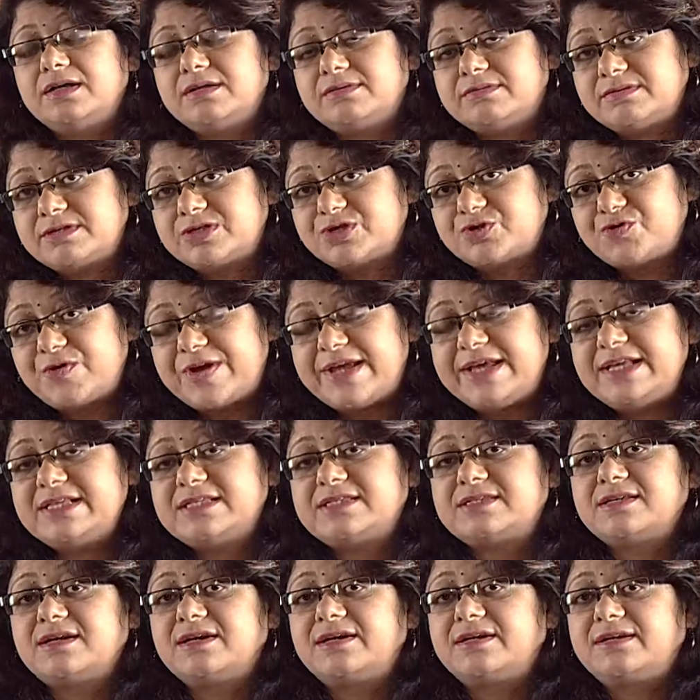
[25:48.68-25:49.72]

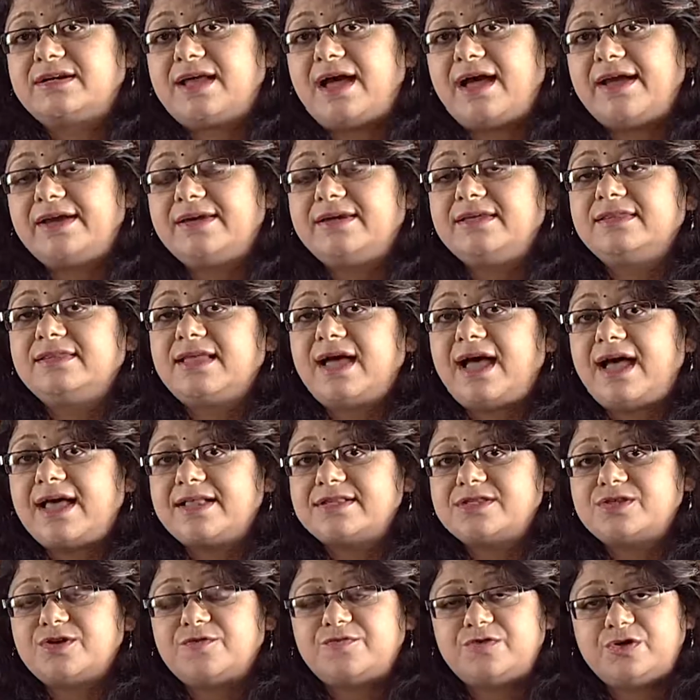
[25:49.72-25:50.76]
strings are tied in the
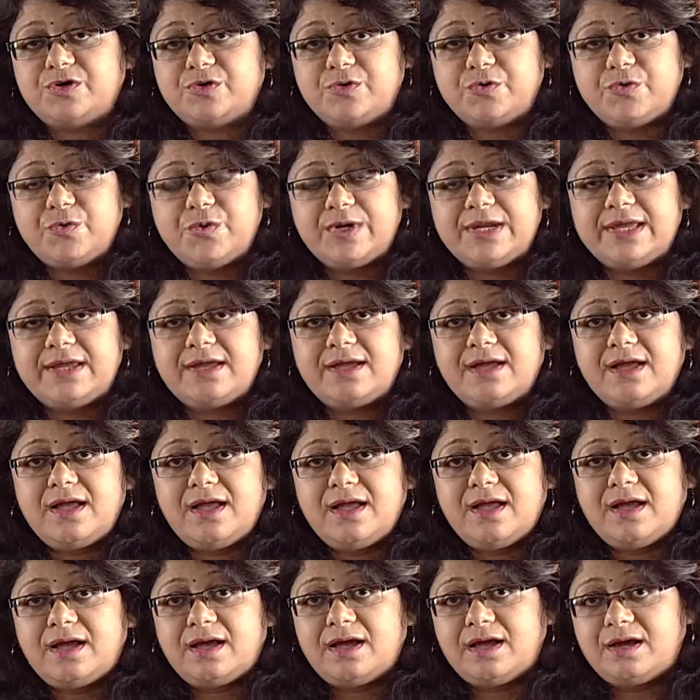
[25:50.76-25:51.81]
hands of the ruling
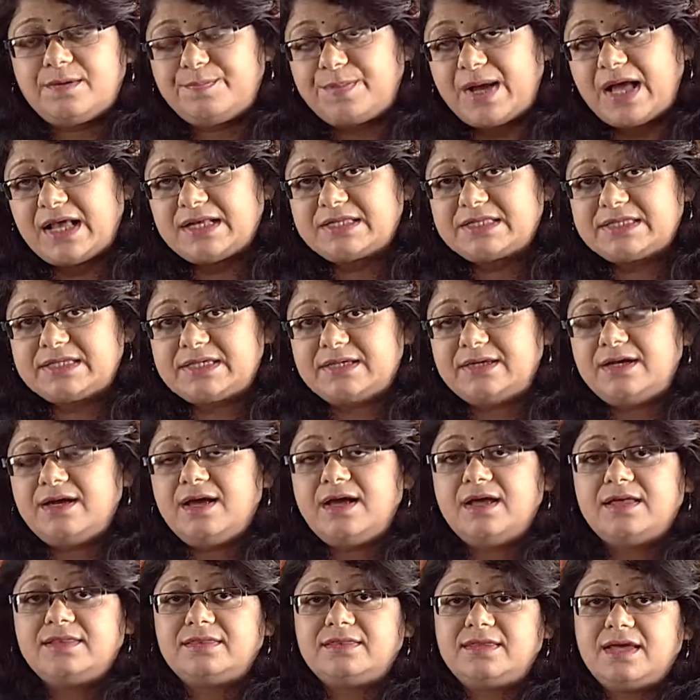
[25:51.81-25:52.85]
party,
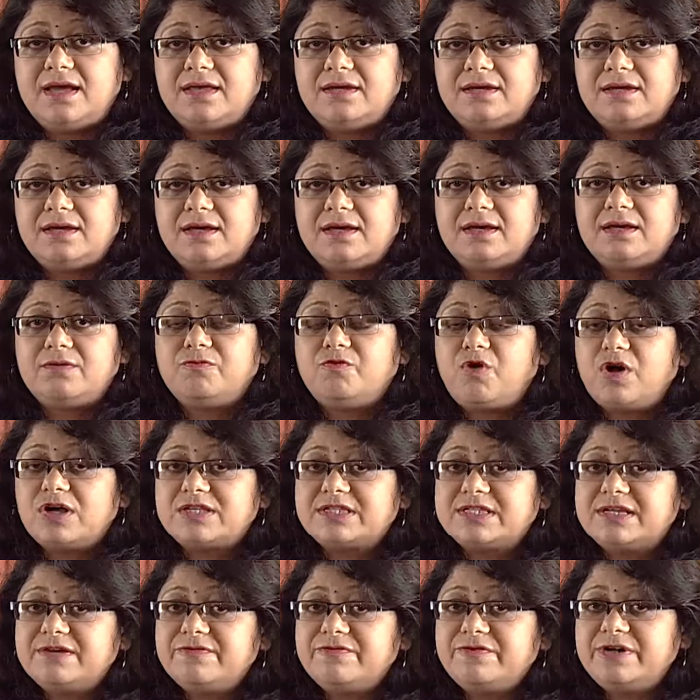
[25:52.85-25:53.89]
then
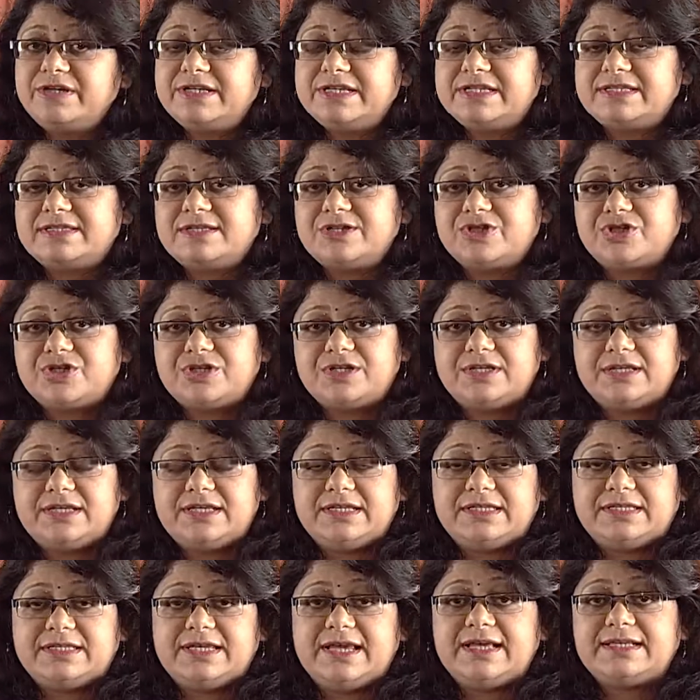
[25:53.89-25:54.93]
whatever decision he
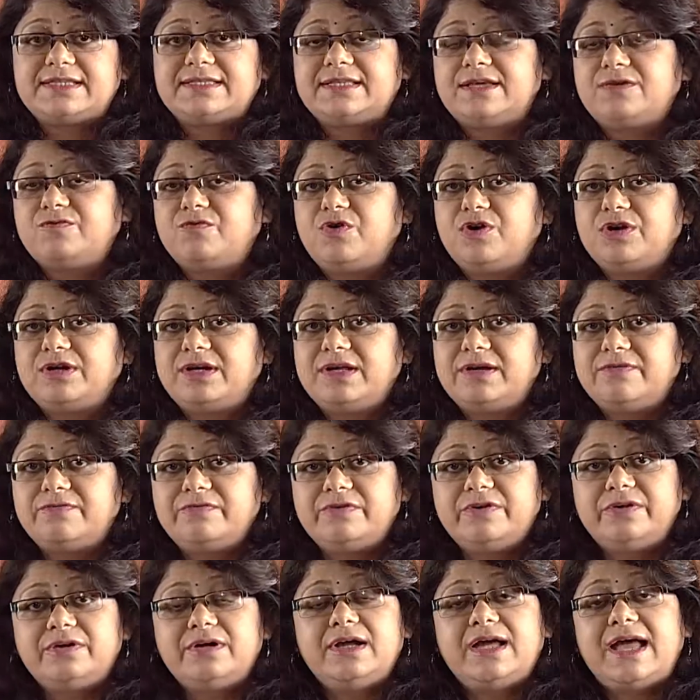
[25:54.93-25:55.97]
takes, then
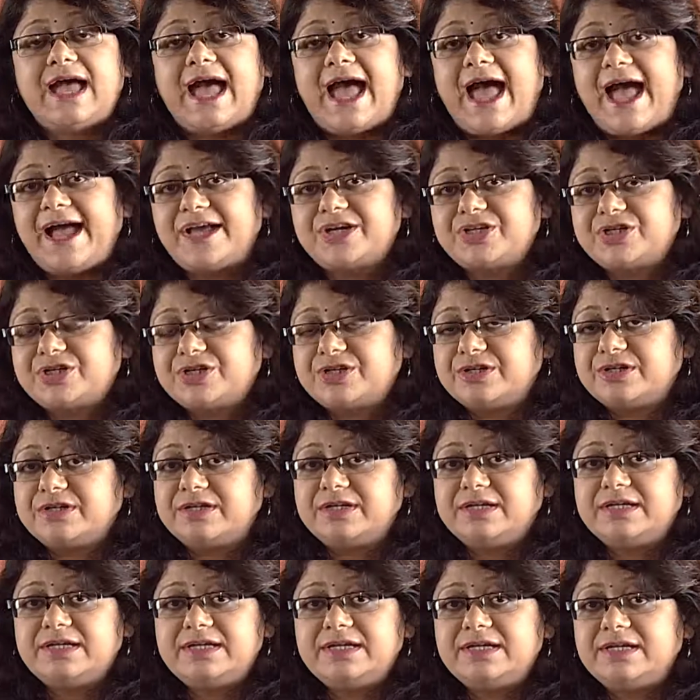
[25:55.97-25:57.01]
whatever action
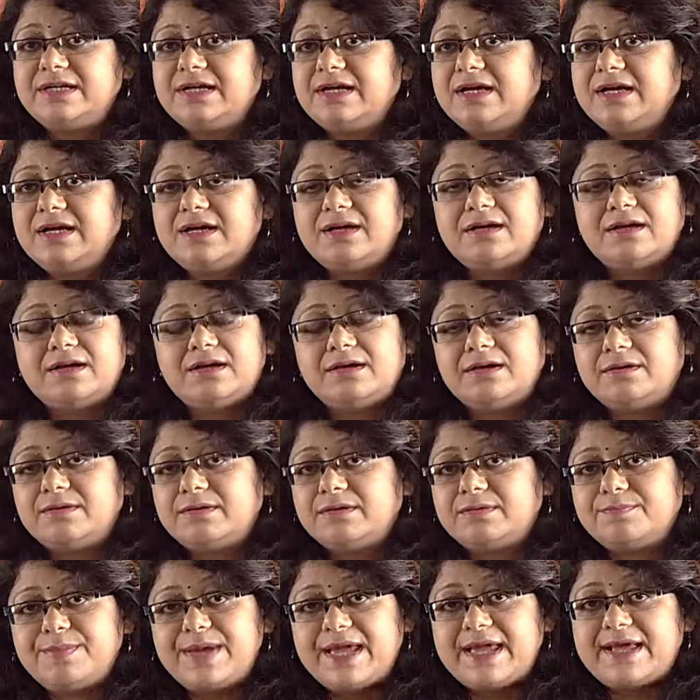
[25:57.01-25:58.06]
he
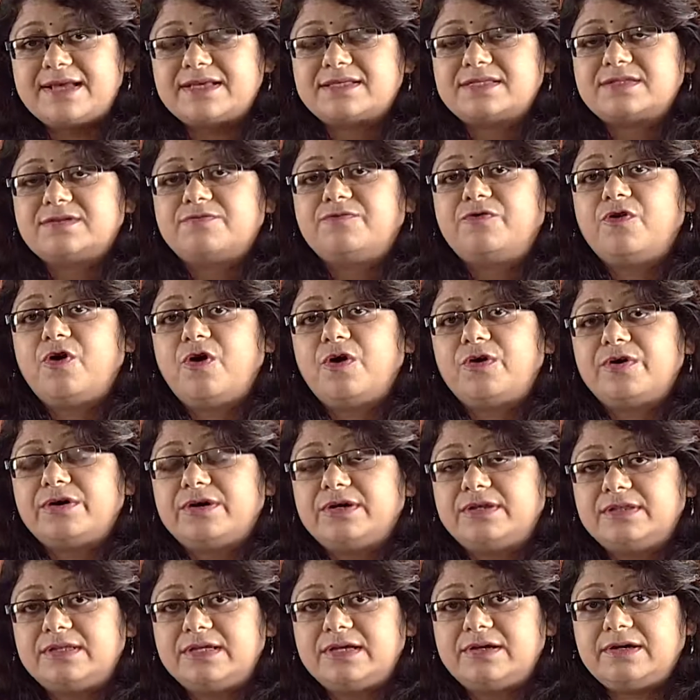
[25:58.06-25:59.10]
makes for
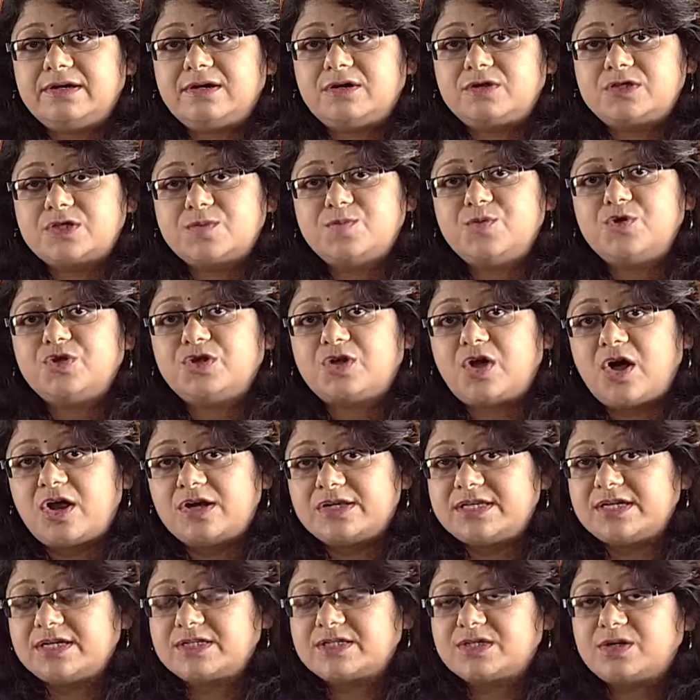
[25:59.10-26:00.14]
the smooth
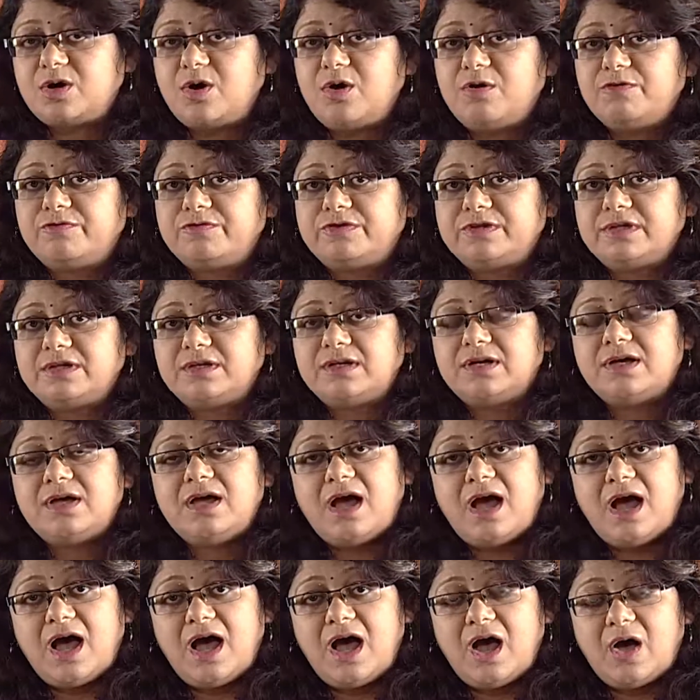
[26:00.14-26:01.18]
conduct of the
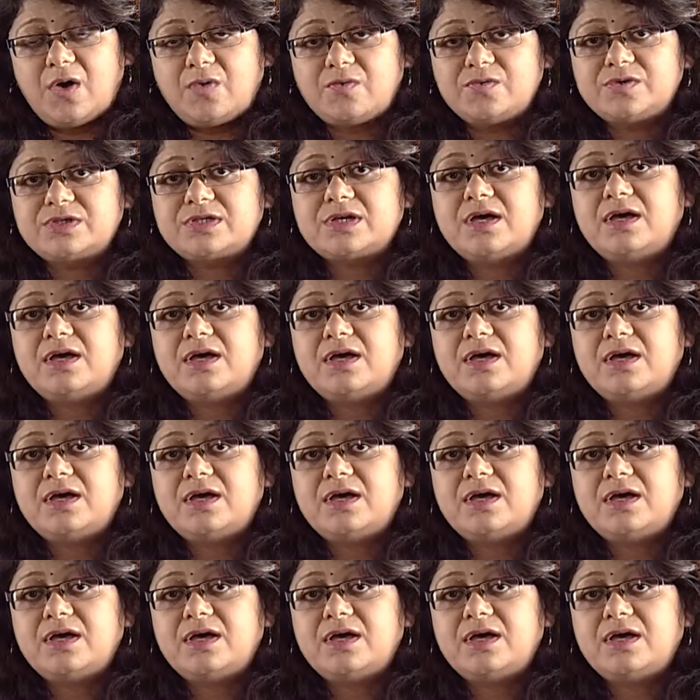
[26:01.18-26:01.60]
house